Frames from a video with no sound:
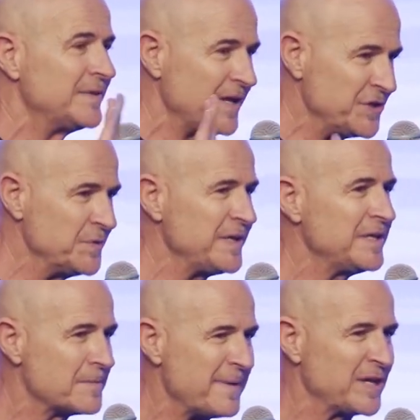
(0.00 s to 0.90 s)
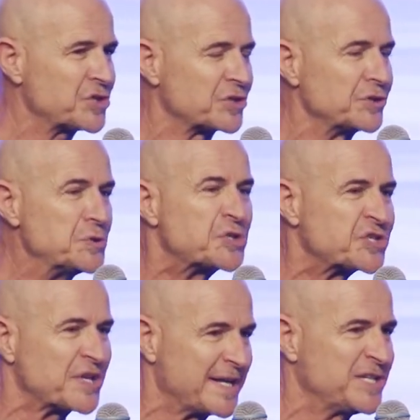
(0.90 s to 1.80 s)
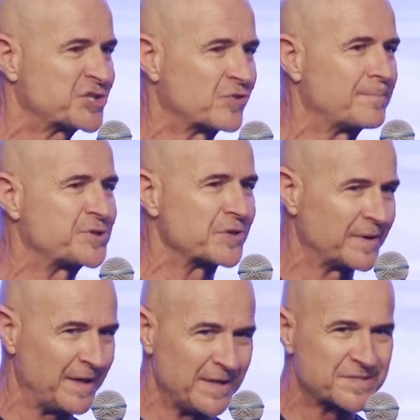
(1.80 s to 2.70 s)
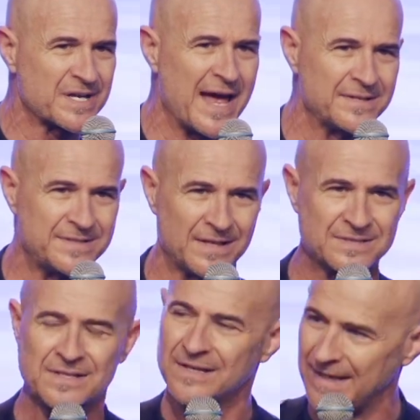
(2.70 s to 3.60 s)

that you need to make sure you study Scripture in its contents.